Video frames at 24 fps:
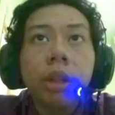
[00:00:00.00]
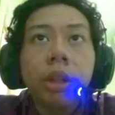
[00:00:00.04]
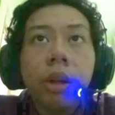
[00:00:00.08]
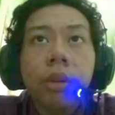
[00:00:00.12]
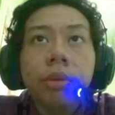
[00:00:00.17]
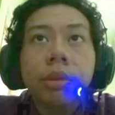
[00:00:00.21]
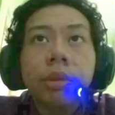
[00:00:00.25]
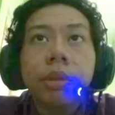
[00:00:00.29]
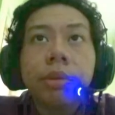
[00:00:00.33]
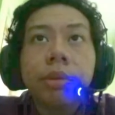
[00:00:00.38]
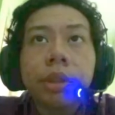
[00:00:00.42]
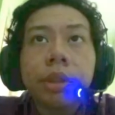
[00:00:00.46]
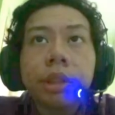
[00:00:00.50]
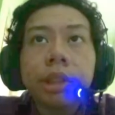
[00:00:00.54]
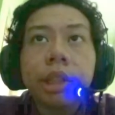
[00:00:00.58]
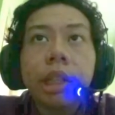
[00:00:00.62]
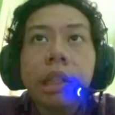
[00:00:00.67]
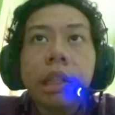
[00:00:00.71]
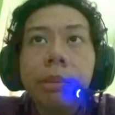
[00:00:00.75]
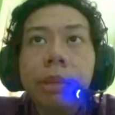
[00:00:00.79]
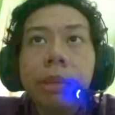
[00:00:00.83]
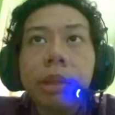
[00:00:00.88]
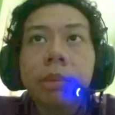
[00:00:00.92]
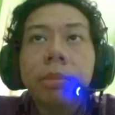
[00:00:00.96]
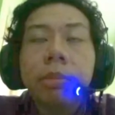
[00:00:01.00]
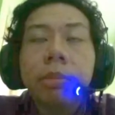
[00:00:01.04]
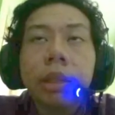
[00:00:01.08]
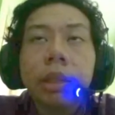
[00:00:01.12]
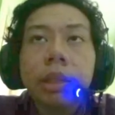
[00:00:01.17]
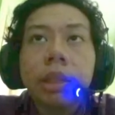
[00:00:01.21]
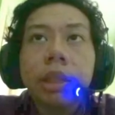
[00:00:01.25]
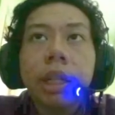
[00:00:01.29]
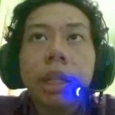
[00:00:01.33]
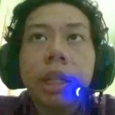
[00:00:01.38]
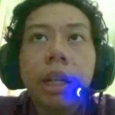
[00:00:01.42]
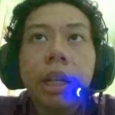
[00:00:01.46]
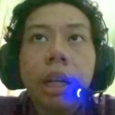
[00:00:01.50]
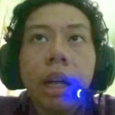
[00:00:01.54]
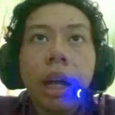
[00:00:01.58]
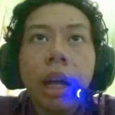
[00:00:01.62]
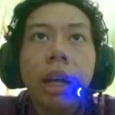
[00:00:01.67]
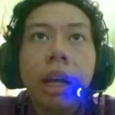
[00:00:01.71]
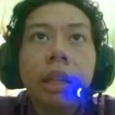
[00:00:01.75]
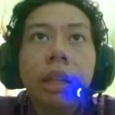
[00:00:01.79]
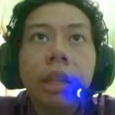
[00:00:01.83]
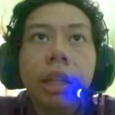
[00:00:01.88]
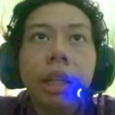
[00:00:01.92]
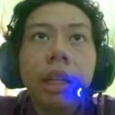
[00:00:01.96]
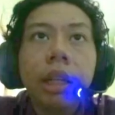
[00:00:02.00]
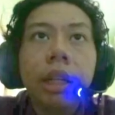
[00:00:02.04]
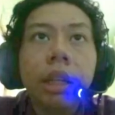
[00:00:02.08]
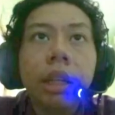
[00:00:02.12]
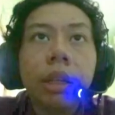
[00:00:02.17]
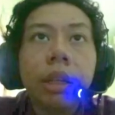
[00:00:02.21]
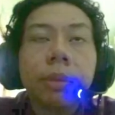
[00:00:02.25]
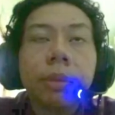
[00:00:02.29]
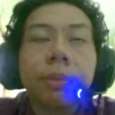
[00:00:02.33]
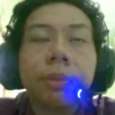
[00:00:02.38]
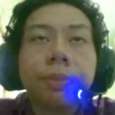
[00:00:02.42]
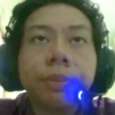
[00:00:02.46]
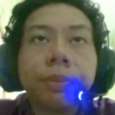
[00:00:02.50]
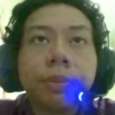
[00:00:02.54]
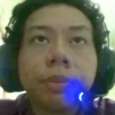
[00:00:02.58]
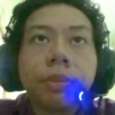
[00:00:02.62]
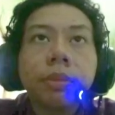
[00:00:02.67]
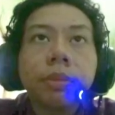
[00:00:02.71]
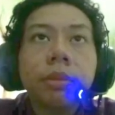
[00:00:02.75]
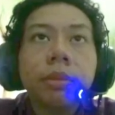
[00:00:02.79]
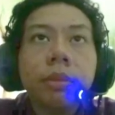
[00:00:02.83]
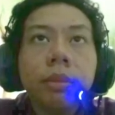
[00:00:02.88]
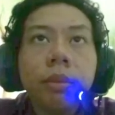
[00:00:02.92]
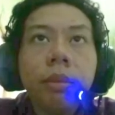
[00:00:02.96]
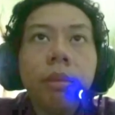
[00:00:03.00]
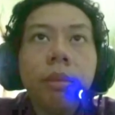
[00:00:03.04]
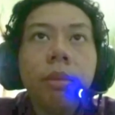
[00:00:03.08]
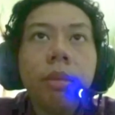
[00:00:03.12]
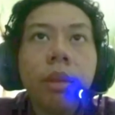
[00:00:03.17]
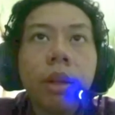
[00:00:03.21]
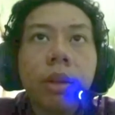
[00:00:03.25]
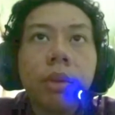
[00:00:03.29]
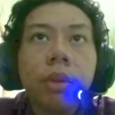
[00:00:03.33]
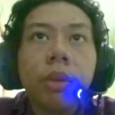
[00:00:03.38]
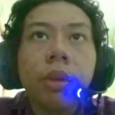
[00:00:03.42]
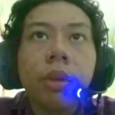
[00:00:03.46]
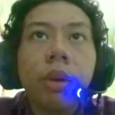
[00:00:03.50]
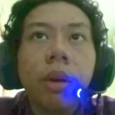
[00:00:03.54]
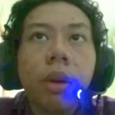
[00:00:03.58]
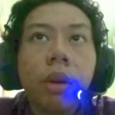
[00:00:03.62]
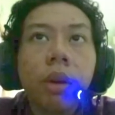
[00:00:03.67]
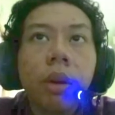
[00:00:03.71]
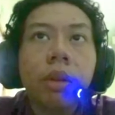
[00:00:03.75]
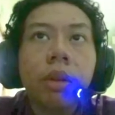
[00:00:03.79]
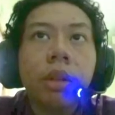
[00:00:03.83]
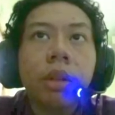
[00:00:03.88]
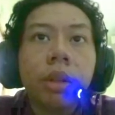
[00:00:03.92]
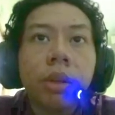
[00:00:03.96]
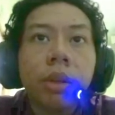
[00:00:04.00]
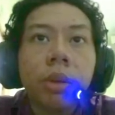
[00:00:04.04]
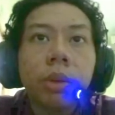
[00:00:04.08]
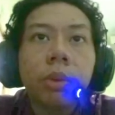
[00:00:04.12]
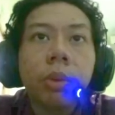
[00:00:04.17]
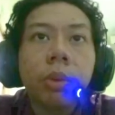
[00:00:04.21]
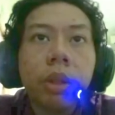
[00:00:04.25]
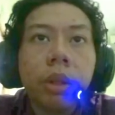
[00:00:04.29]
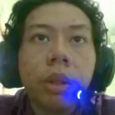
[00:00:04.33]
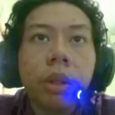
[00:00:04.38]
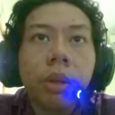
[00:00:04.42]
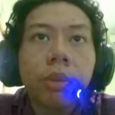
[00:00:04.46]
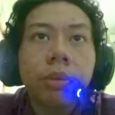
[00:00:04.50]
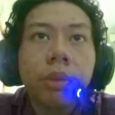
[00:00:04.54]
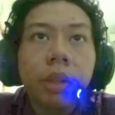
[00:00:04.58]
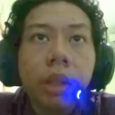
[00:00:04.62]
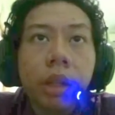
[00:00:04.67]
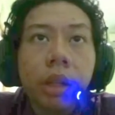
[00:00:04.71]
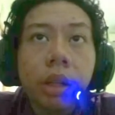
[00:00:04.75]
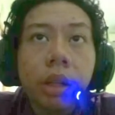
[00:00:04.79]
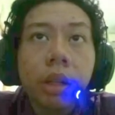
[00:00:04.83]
of the first element plus ITE. So the root word of the